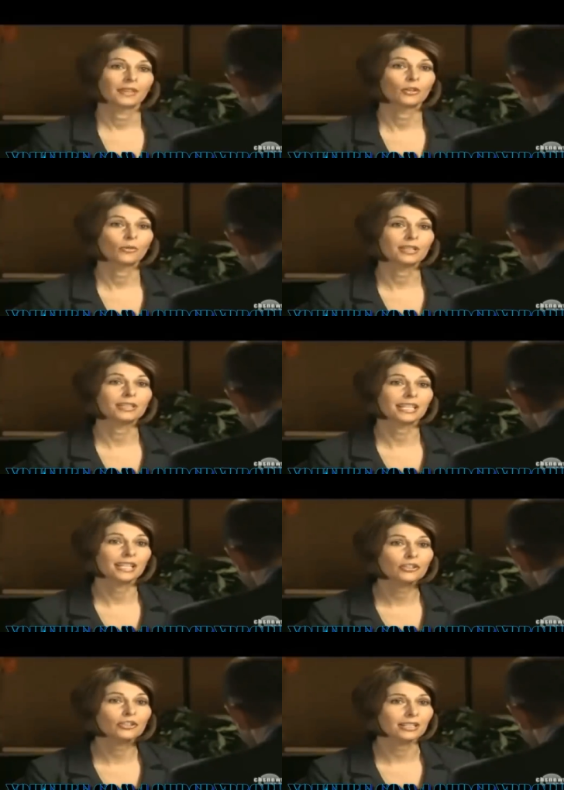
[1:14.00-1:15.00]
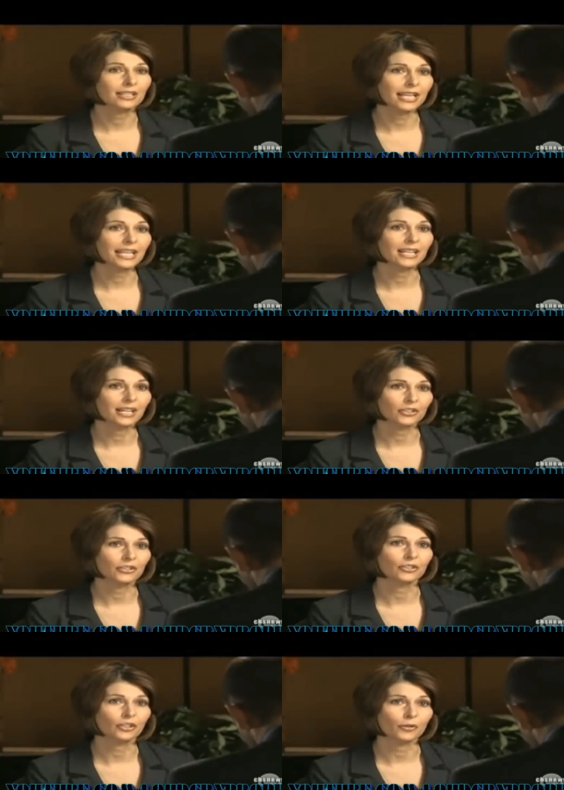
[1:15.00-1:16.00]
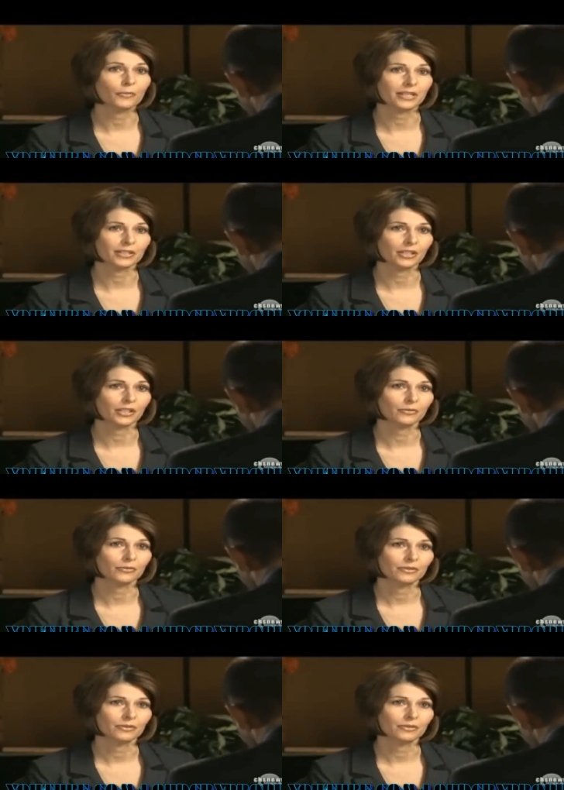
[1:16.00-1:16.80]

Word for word: You were intentionally letting guns go to Mexico.